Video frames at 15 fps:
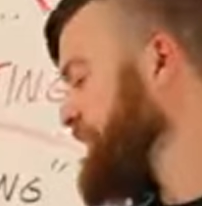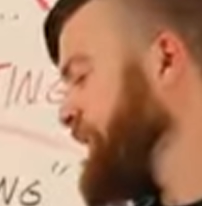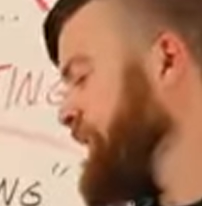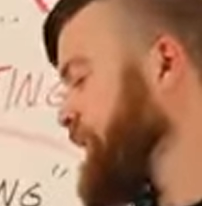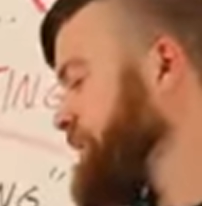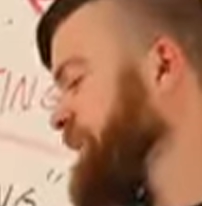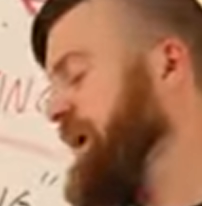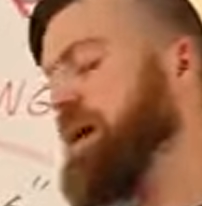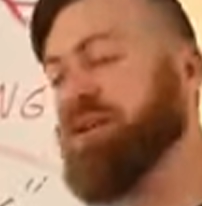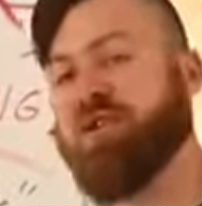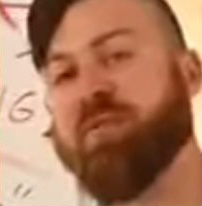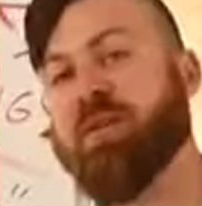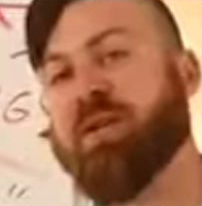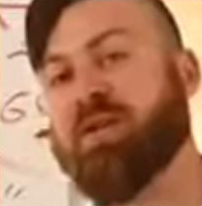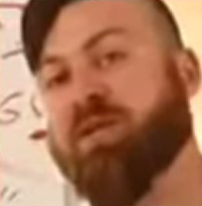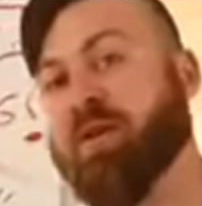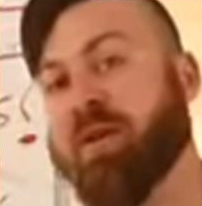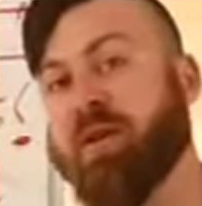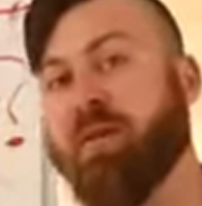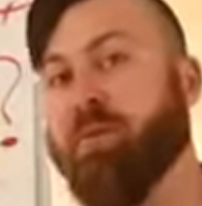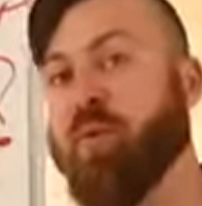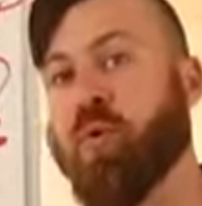affiliate management is a
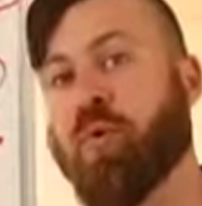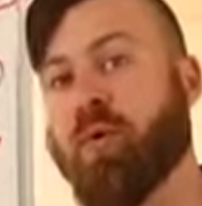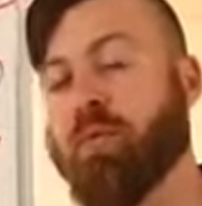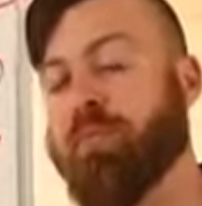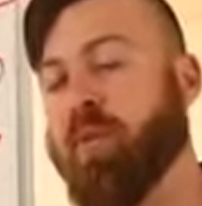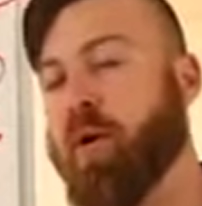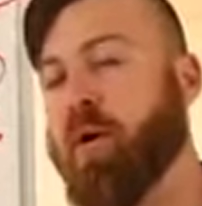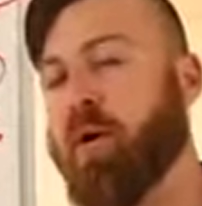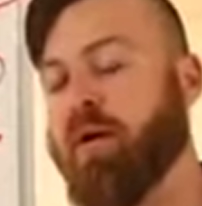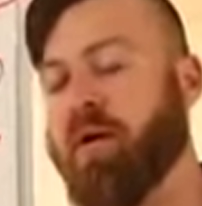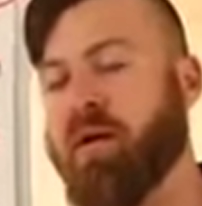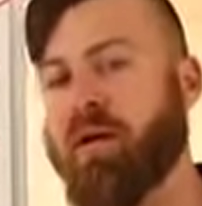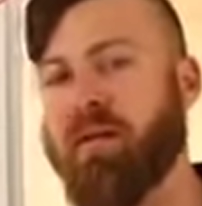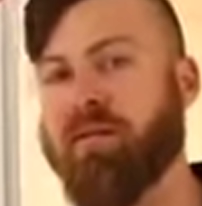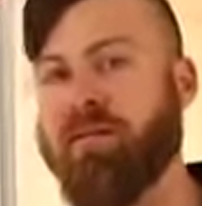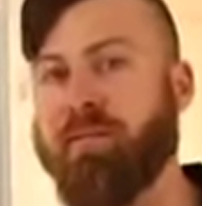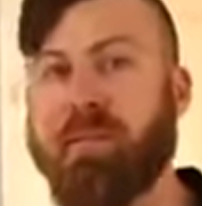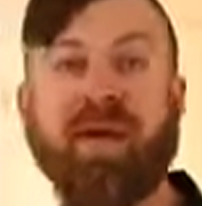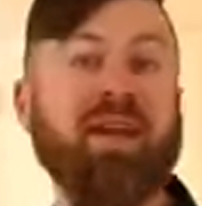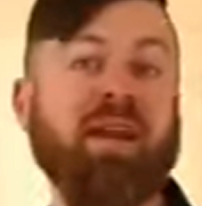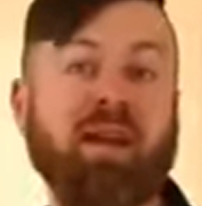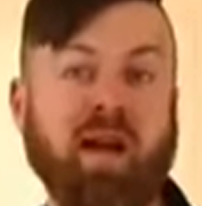very important part of
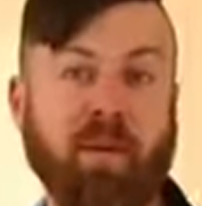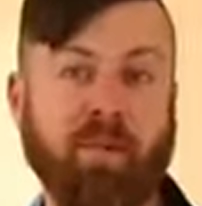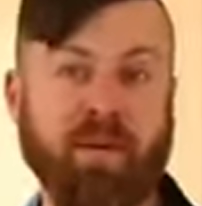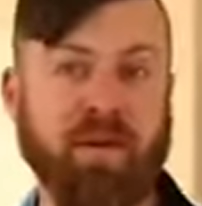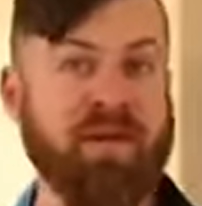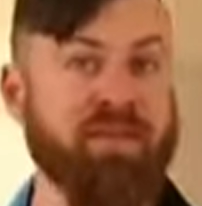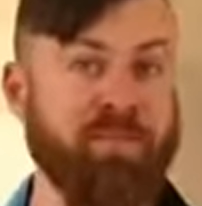many companies'